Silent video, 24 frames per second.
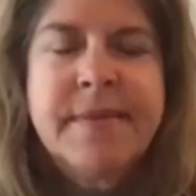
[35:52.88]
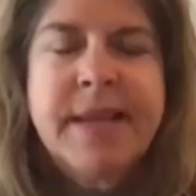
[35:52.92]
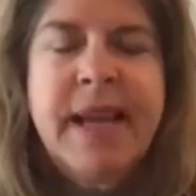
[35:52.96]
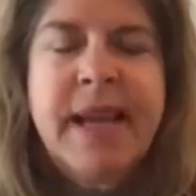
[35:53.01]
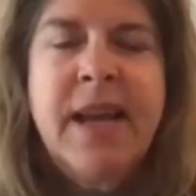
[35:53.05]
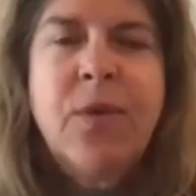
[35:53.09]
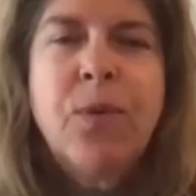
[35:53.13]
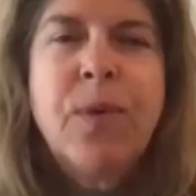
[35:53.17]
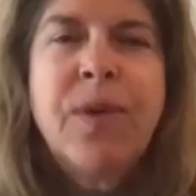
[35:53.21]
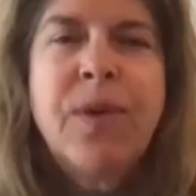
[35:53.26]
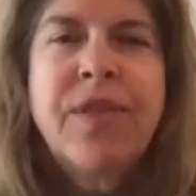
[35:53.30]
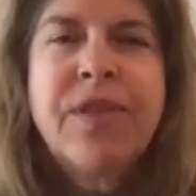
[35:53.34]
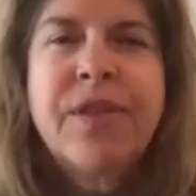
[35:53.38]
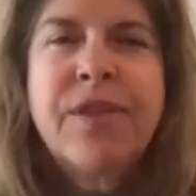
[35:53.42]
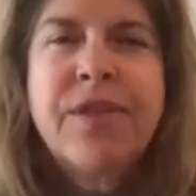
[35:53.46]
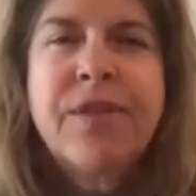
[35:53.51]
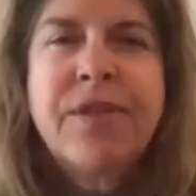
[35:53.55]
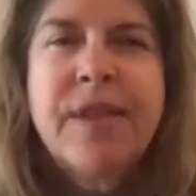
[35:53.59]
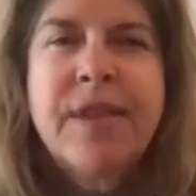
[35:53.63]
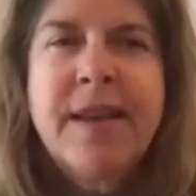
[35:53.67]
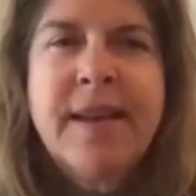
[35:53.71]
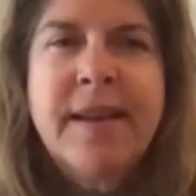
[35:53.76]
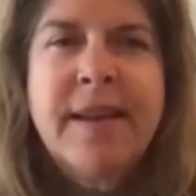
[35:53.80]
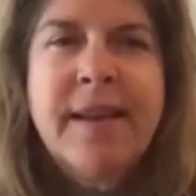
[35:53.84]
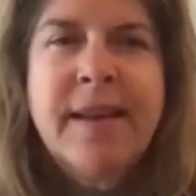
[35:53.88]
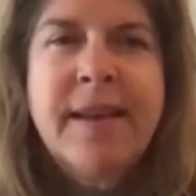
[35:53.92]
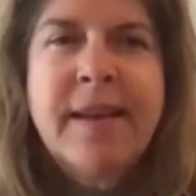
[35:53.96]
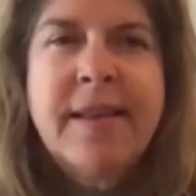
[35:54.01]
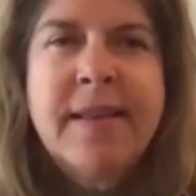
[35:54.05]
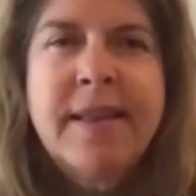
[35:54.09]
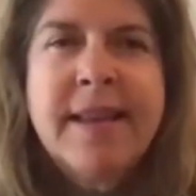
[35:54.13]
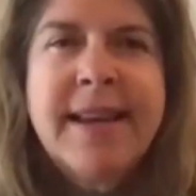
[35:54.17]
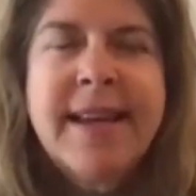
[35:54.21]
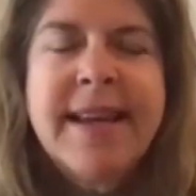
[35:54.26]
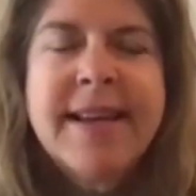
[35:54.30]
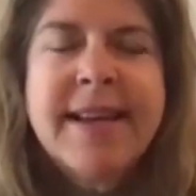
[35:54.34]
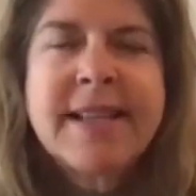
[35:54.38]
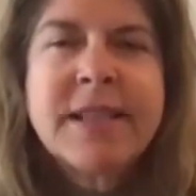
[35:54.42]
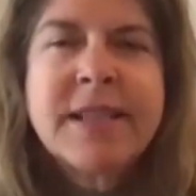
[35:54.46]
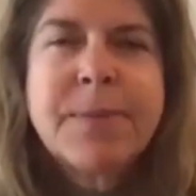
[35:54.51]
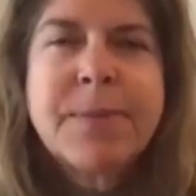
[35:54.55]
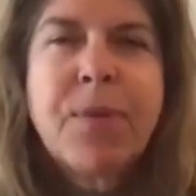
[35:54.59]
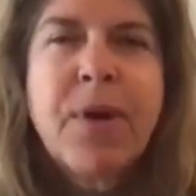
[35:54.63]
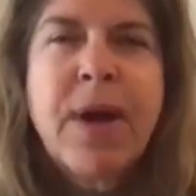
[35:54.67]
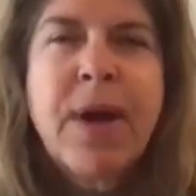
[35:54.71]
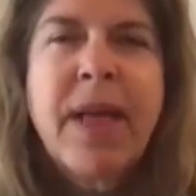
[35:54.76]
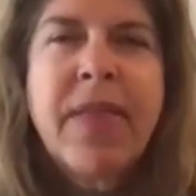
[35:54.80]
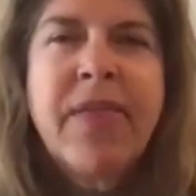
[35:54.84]
And with the next
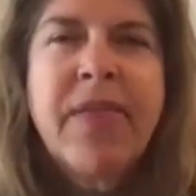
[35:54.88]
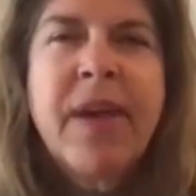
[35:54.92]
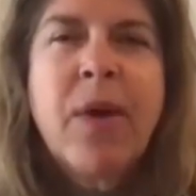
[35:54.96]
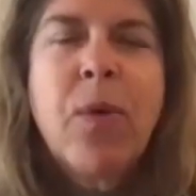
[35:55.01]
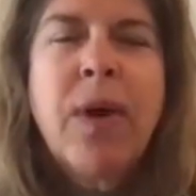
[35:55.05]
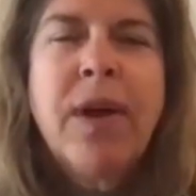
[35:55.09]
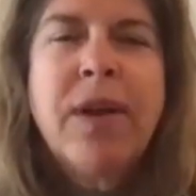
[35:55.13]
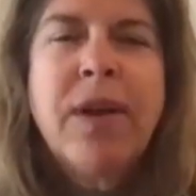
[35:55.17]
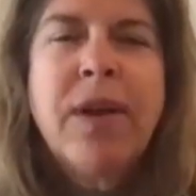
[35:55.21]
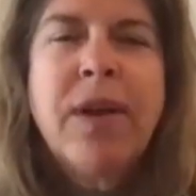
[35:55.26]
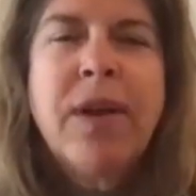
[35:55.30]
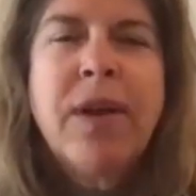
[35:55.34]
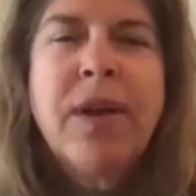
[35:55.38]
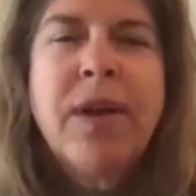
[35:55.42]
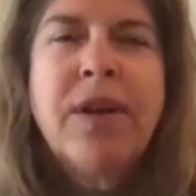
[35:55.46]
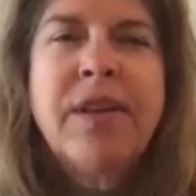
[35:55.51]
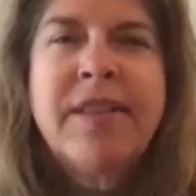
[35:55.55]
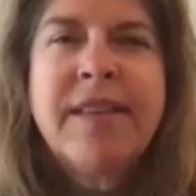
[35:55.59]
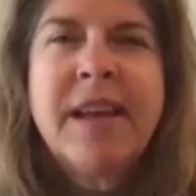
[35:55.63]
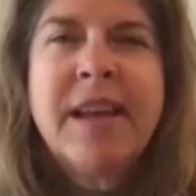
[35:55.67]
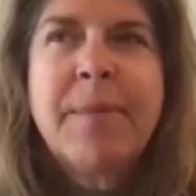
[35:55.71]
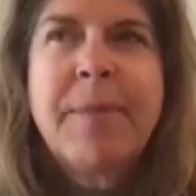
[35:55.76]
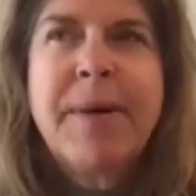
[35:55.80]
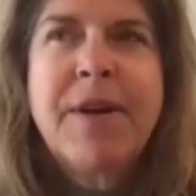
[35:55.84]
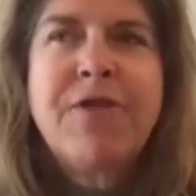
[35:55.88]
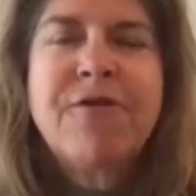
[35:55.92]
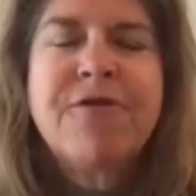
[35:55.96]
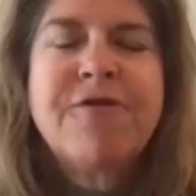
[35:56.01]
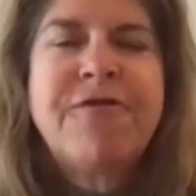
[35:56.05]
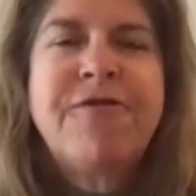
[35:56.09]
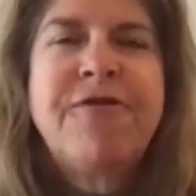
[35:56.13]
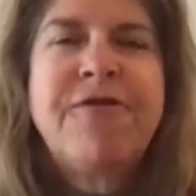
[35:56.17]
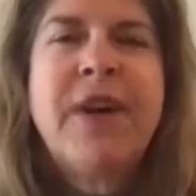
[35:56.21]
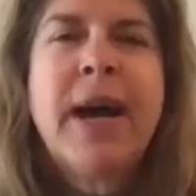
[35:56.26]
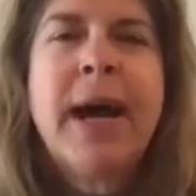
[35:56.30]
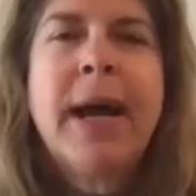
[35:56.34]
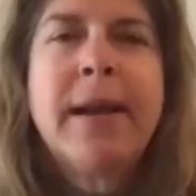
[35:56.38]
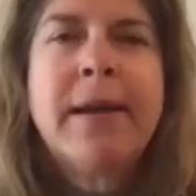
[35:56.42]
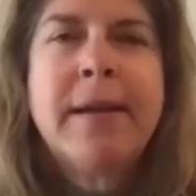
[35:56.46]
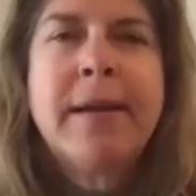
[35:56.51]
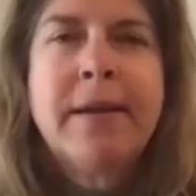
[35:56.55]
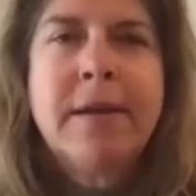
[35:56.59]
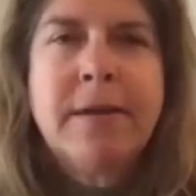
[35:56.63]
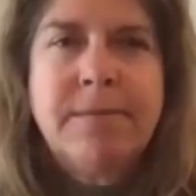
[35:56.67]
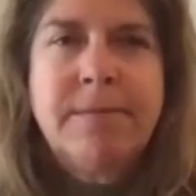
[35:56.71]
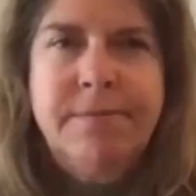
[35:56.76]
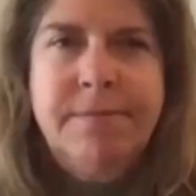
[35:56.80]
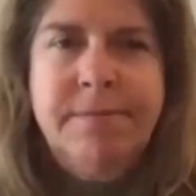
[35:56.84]
breath, I want you to think about
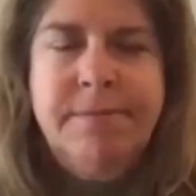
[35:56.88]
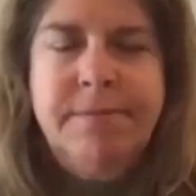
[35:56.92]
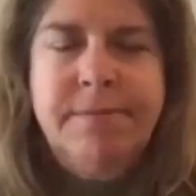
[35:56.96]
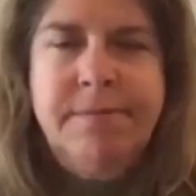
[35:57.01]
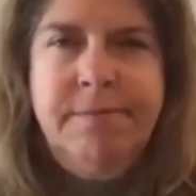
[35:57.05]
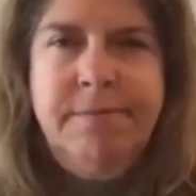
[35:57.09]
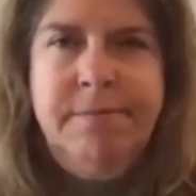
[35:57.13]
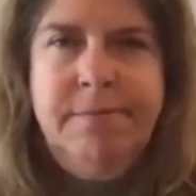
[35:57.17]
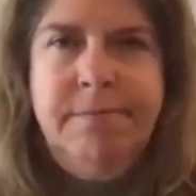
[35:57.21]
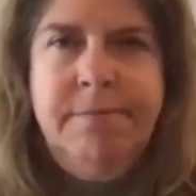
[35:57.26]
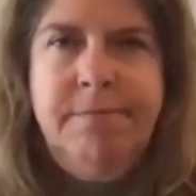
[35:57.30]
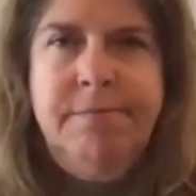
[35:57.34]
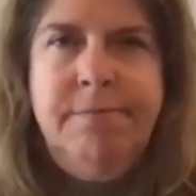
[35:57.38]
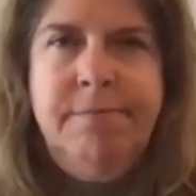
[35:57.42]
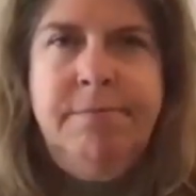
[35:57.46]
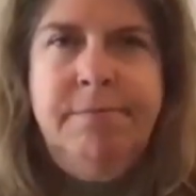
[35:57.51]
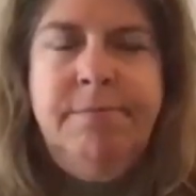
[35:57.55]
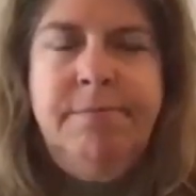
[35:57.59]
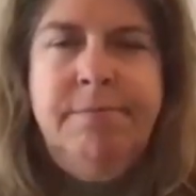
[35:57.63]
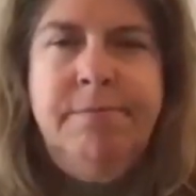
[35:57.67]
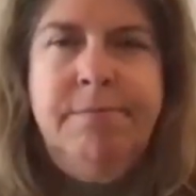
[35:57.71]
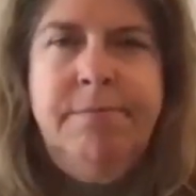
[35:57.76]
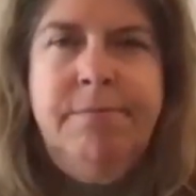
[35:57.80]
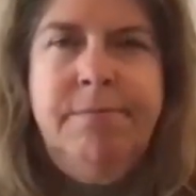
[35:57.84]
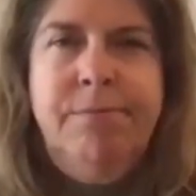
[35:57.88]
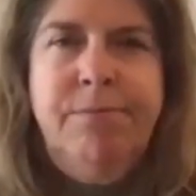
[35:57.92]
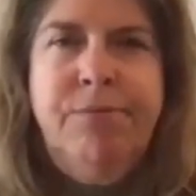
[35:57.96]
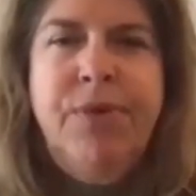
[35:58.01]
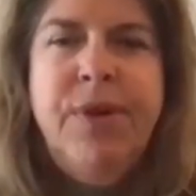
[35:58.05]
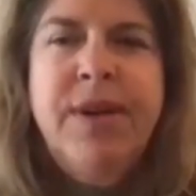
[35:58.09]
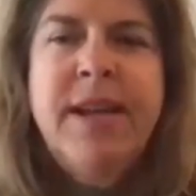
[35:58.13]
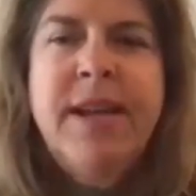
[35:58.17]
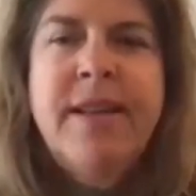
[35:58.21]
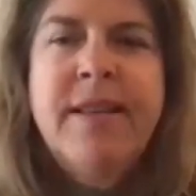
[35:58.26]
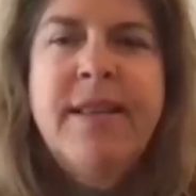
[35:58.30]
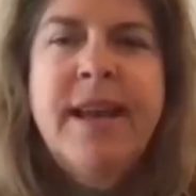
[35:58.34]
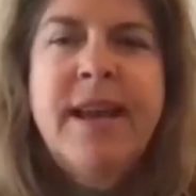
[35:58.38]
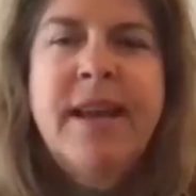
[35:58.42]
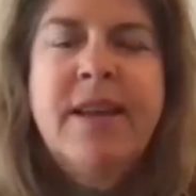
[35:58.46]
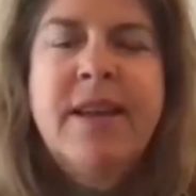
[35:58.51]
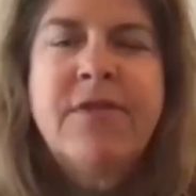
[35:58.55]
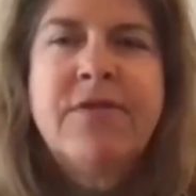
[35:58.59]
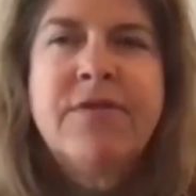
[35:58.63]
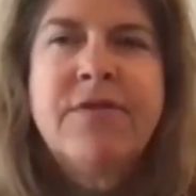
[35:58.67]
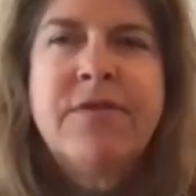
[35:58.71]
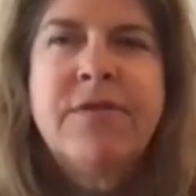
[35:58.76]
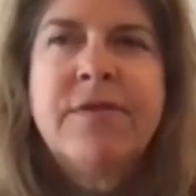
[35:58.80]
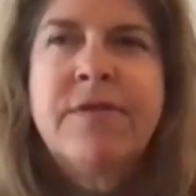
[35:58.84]
fun, bringing that
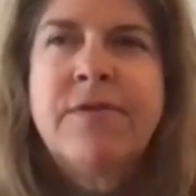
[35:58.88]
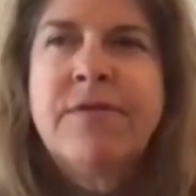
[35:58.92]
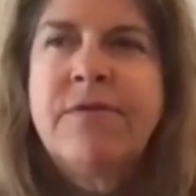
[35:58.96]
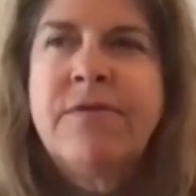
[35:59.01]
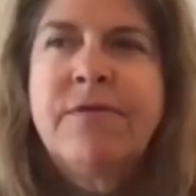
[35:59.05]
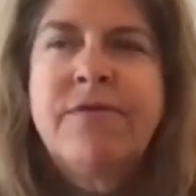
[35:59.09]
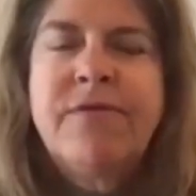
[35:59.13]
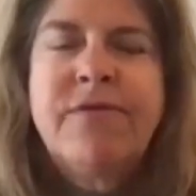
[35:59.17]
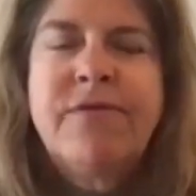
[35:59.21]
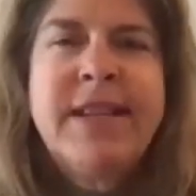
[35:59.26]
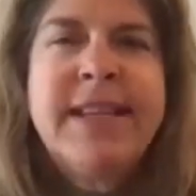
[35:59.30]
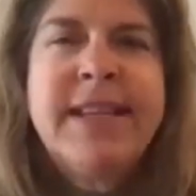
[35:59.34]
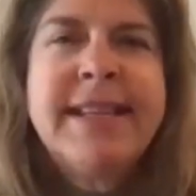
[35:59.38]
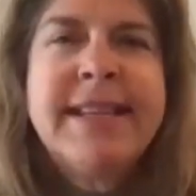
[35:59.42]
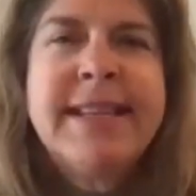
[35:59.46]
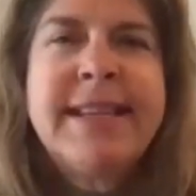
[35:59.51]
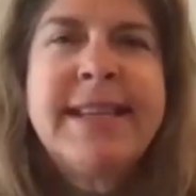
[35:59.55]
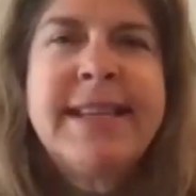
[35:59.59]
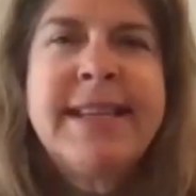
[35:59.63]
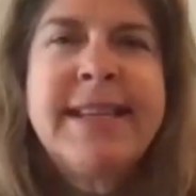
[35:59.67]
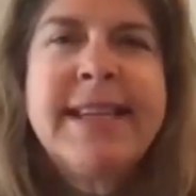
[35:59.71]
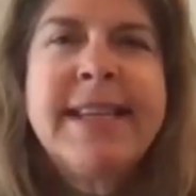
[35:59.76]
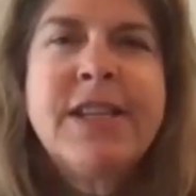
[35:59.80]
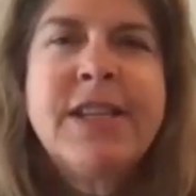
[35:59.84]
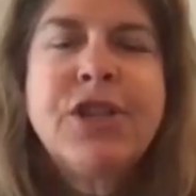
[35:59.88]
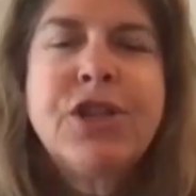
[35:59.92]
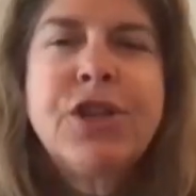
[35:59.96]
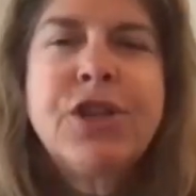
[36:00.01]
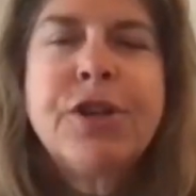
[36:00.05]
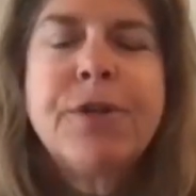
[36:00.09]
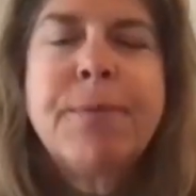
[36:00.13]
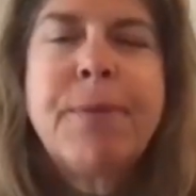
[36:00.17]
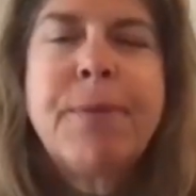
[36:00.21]
feeling into your